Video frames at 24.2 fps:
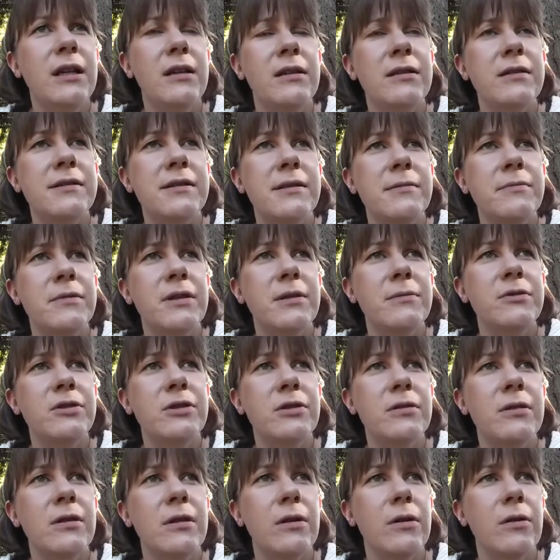and
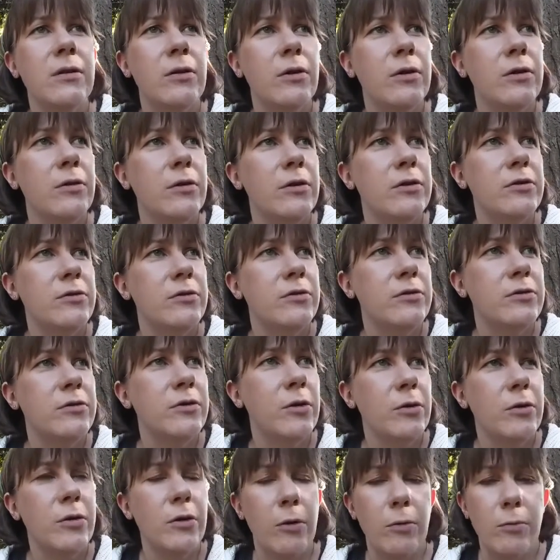sometimes
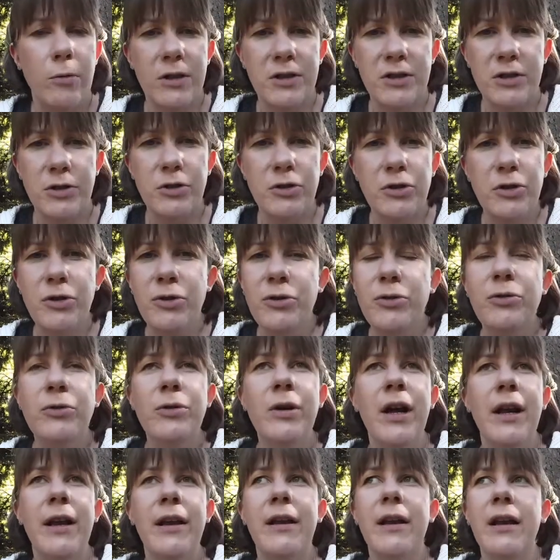don't know what to
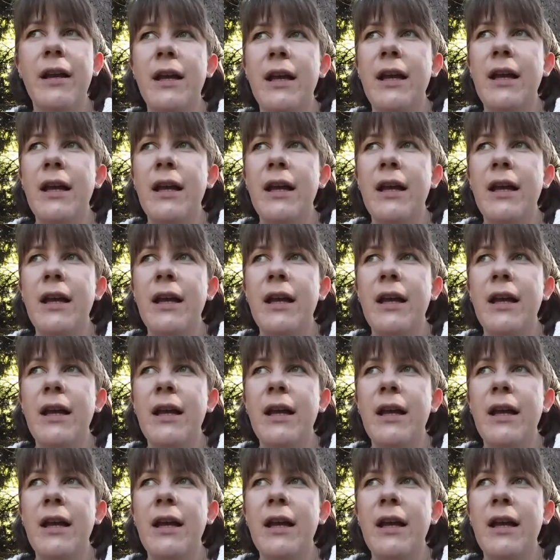do, and